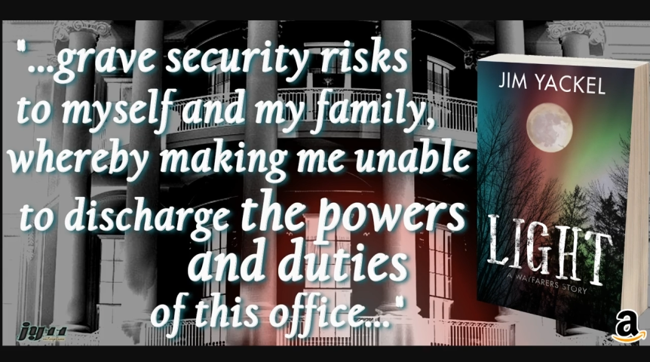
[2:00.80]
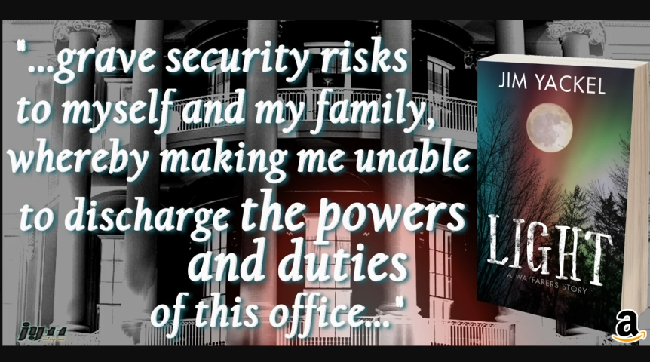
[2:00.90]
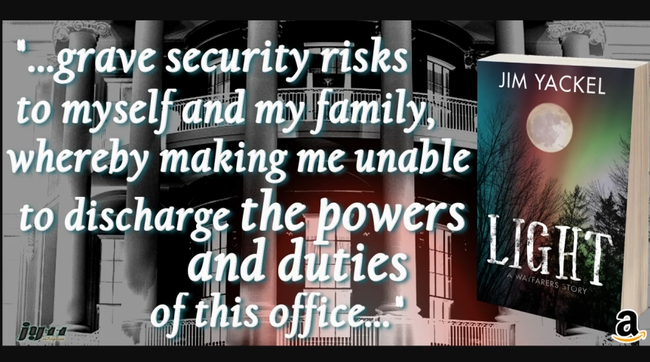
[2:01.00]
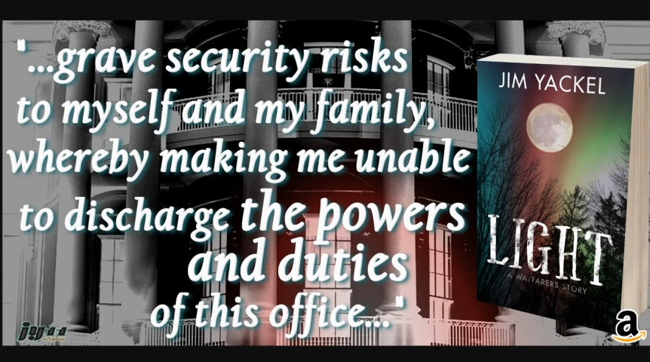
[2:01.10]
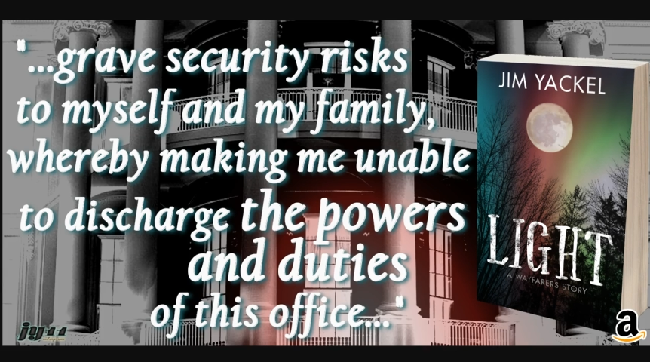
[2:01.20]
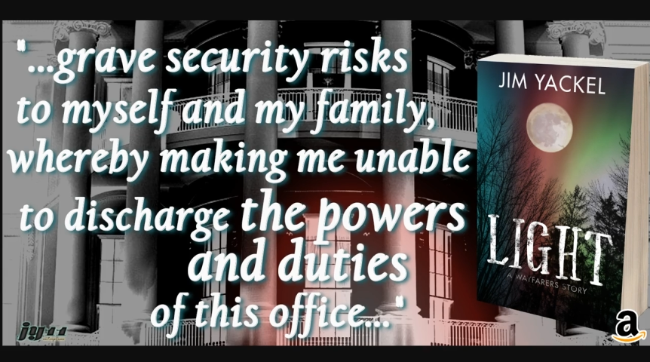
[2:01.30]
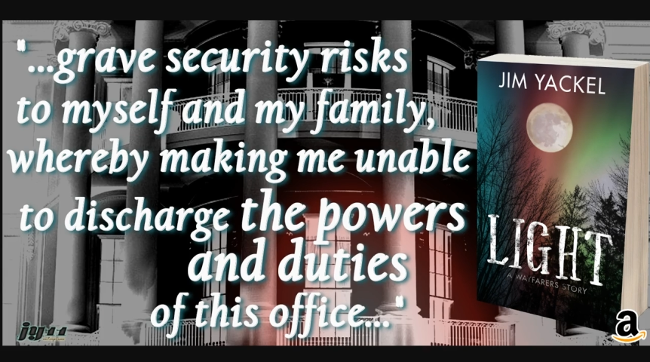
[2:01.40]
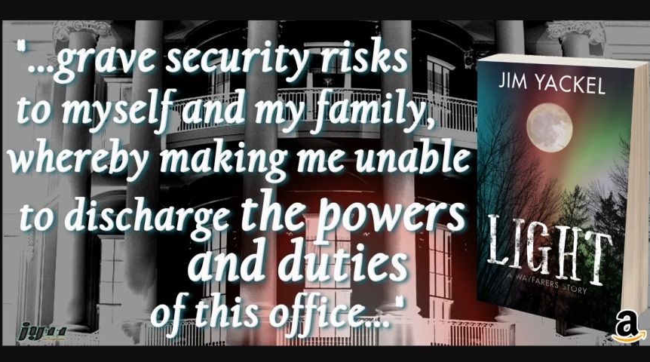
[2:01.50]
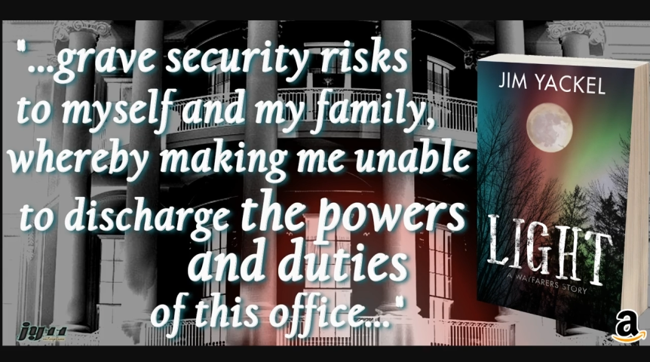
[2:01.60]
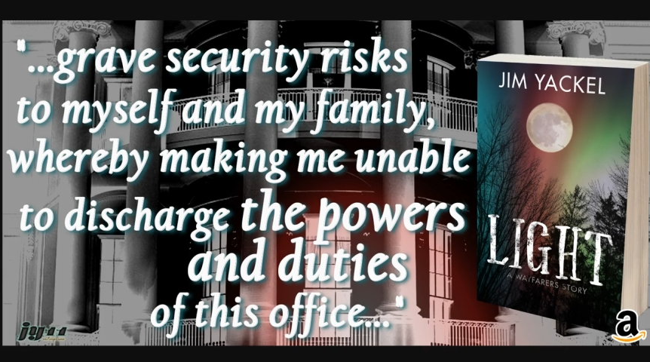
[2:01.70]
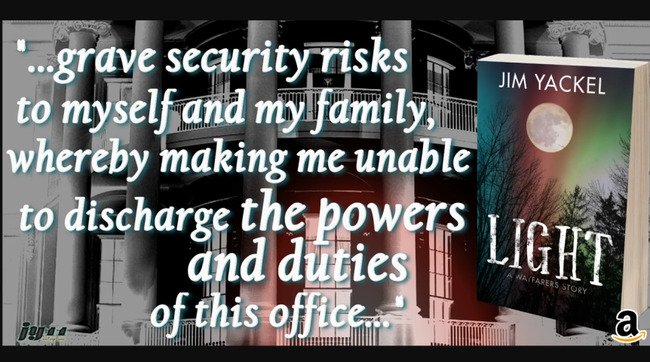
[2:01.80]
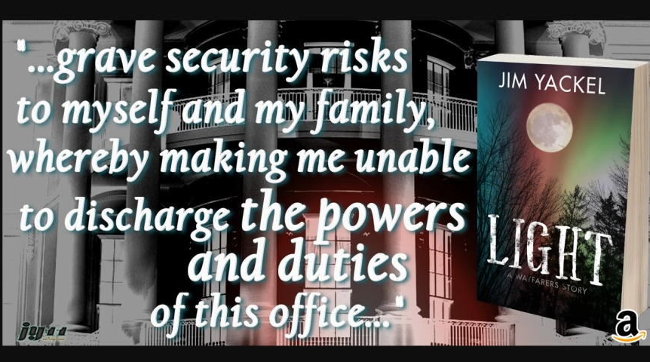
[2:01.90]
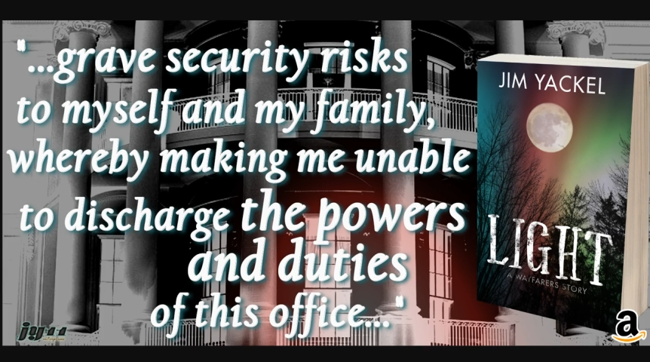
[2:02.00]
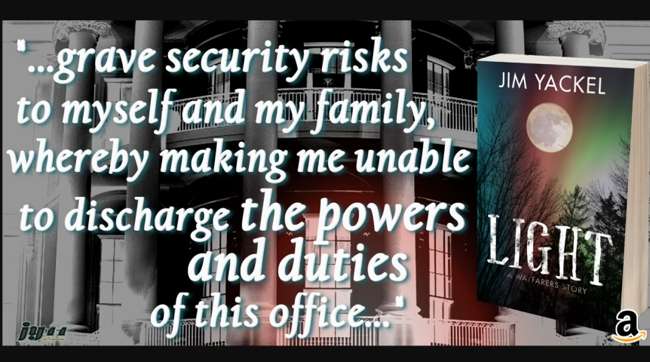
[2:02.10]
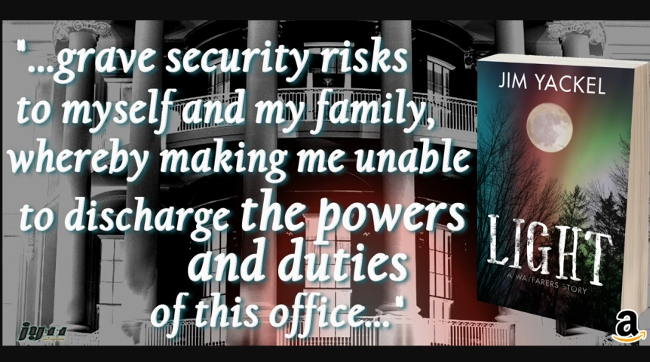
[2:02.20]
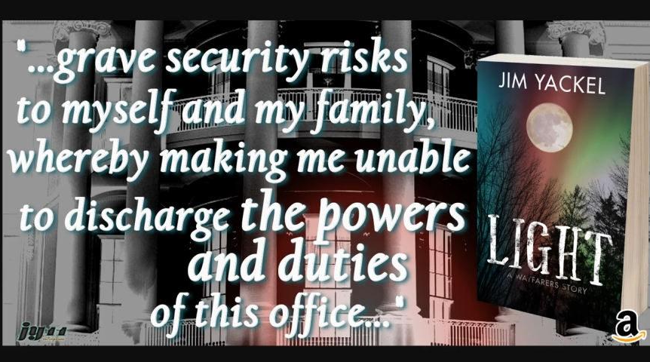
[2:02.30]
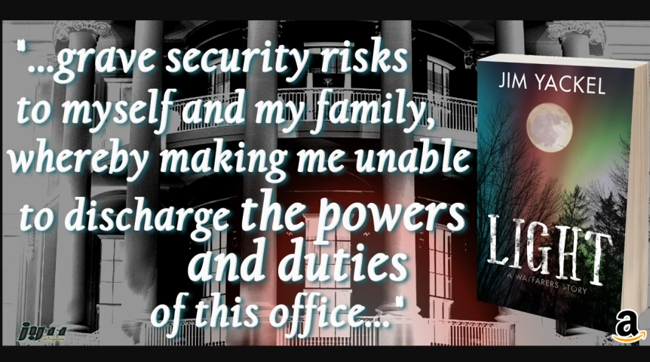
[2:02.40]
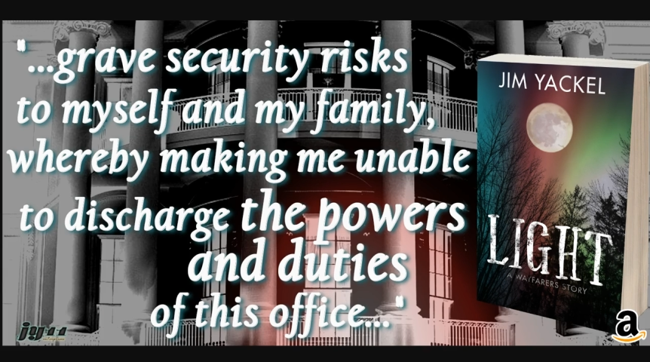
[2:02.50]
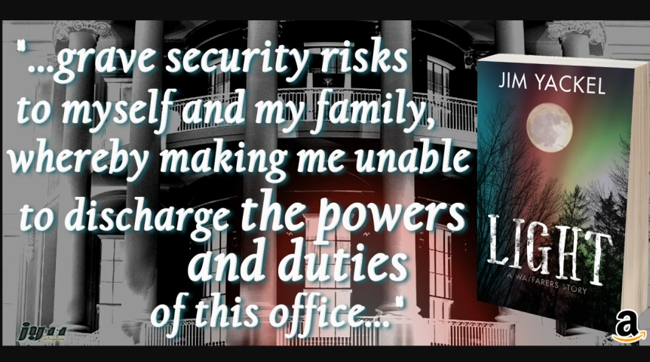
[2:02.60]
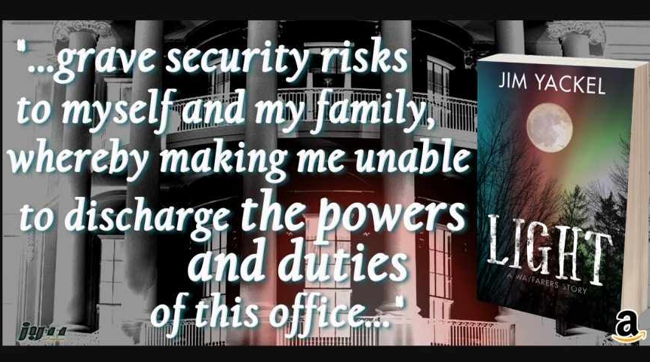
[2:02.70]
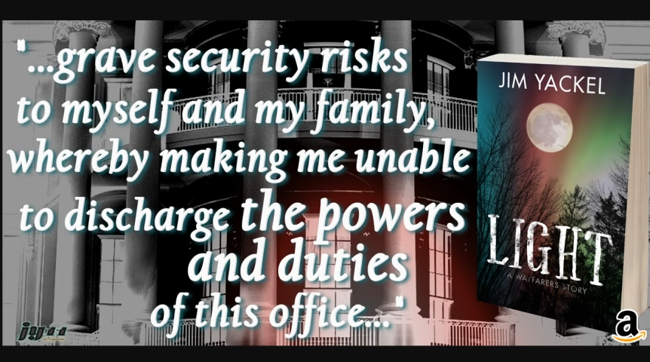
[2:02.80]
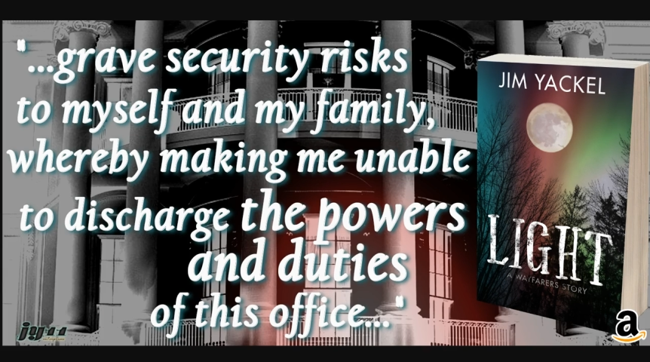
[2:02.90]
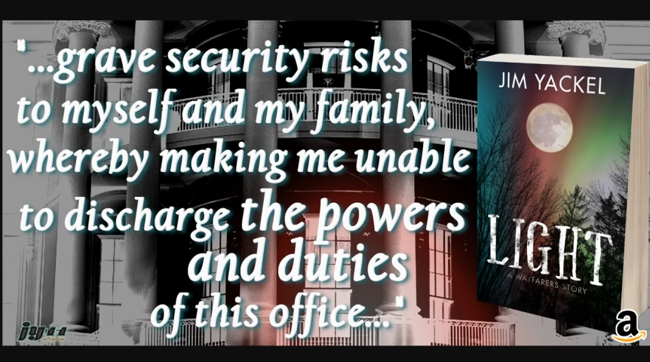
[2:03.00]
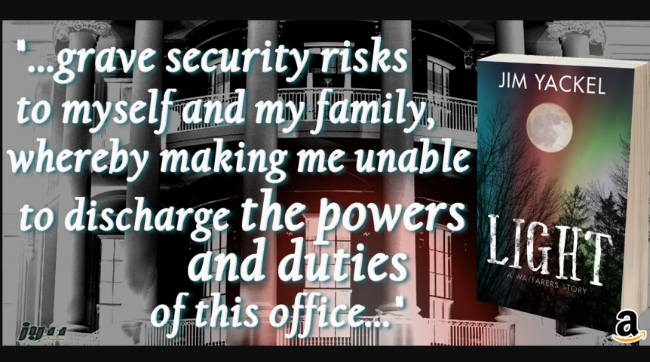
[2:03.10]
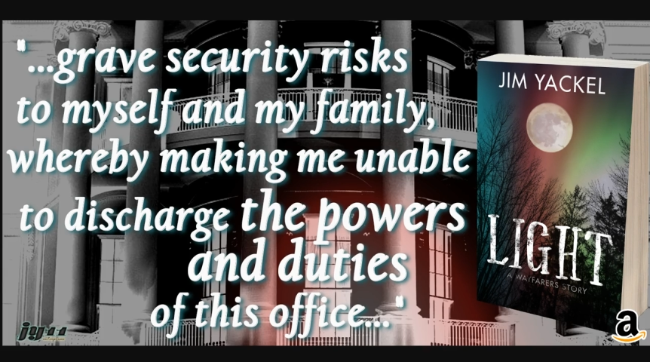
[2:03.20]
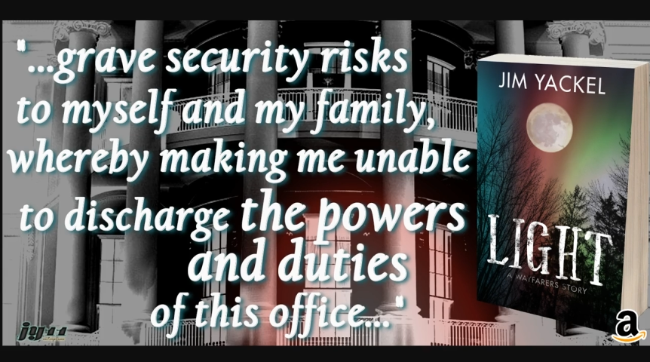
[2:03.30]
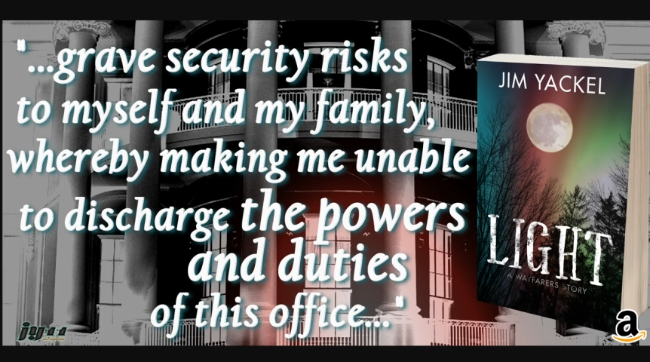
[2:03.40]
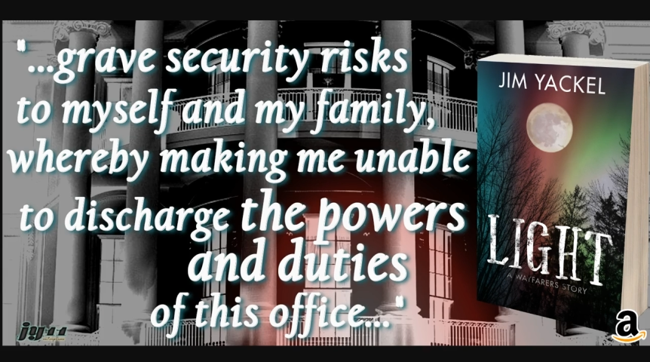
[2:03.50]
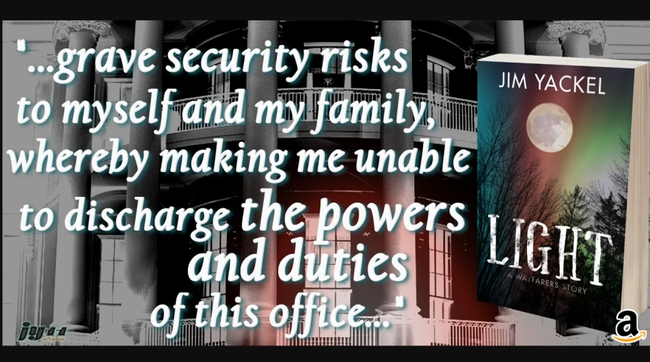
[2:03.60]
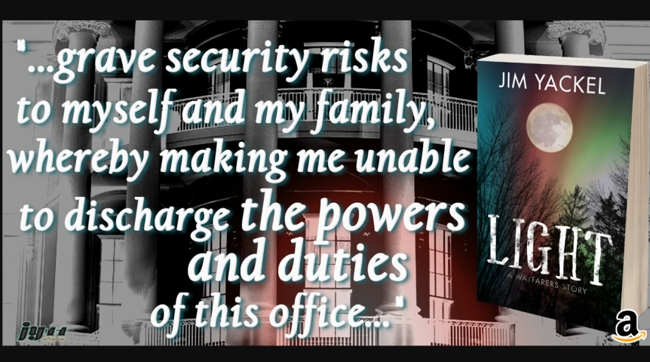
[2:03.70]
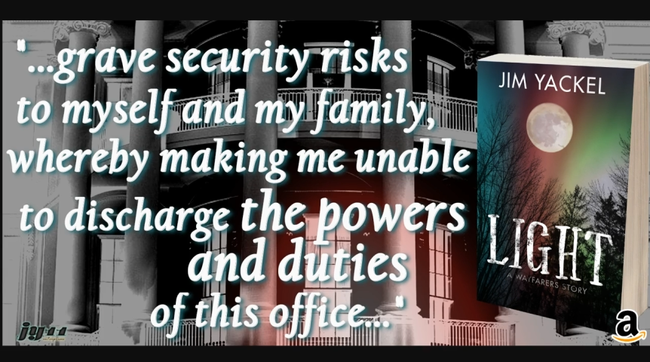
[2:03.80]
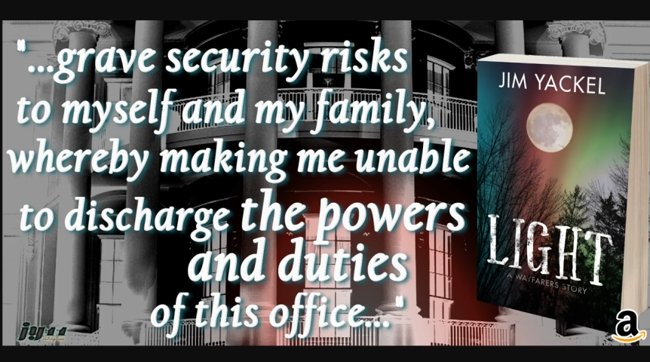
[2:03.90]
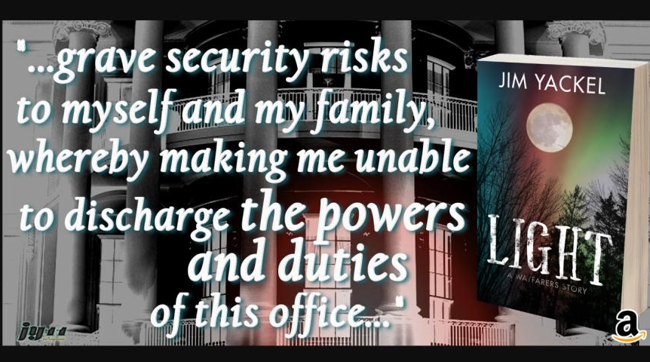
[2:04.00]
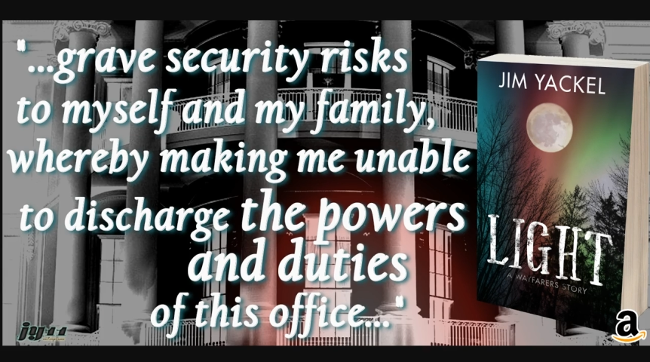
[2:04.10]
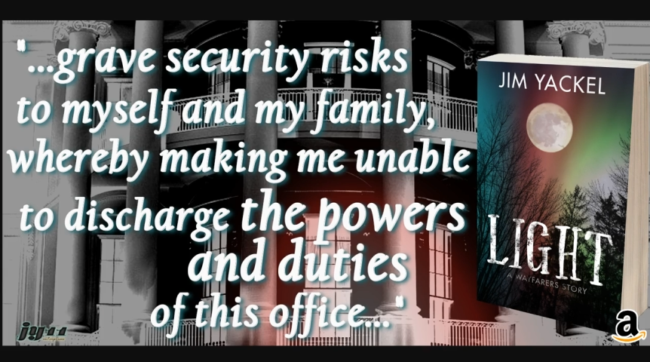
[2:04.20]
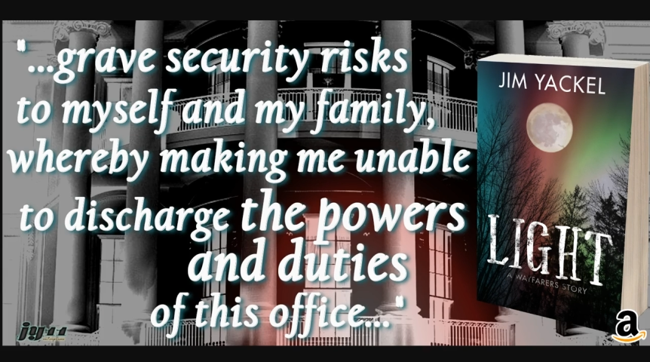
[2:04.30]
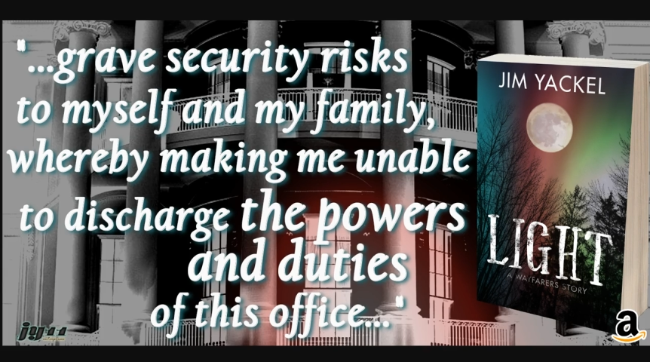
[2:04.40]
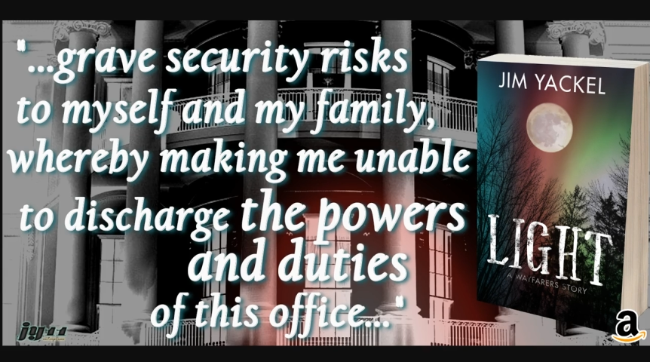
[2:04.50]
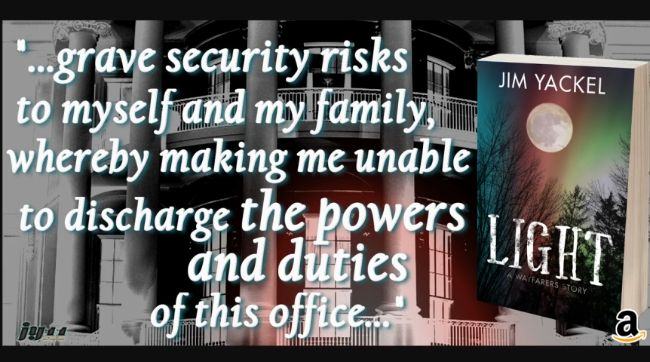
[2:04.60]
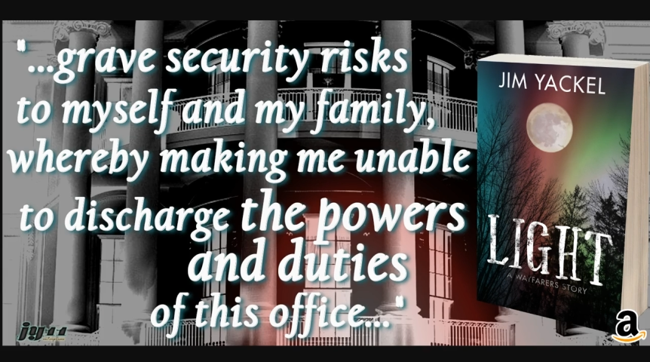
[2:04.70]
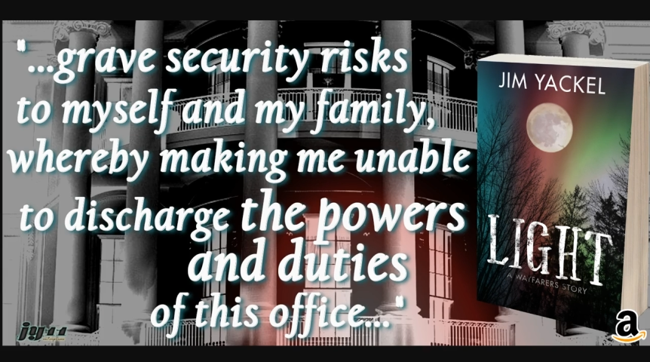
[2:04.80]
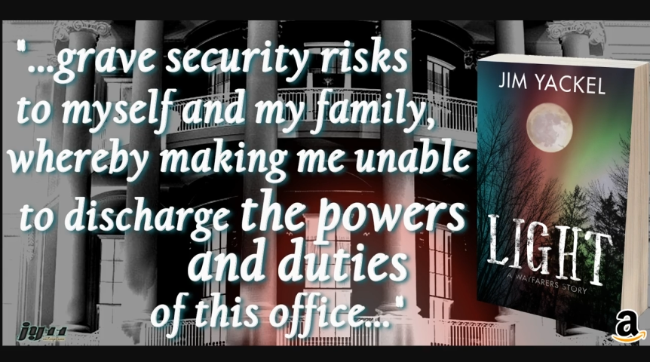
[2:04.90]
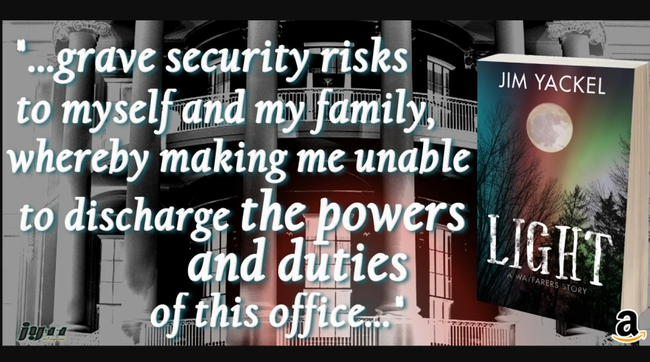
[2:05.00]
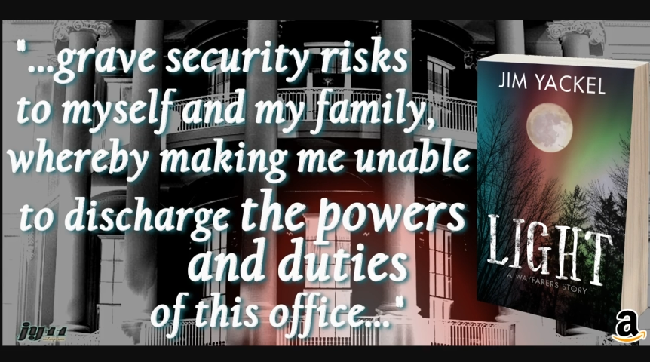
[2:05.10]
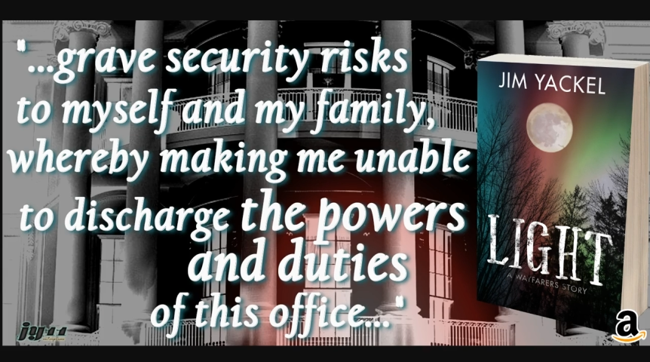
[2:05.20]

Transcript: Nobody's mouth can be seen.